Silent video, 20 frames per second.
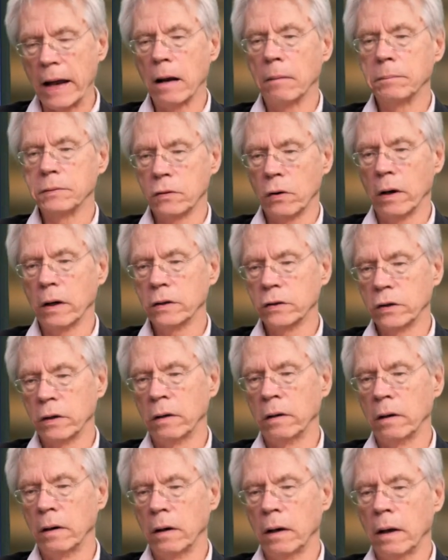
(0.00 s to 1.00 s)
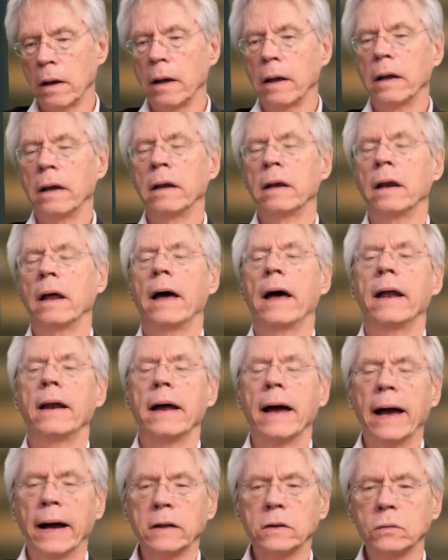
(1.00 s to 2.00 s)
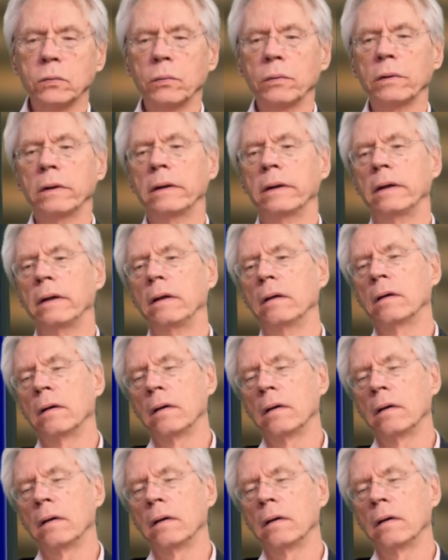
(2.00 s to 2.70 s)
obstruction and had actually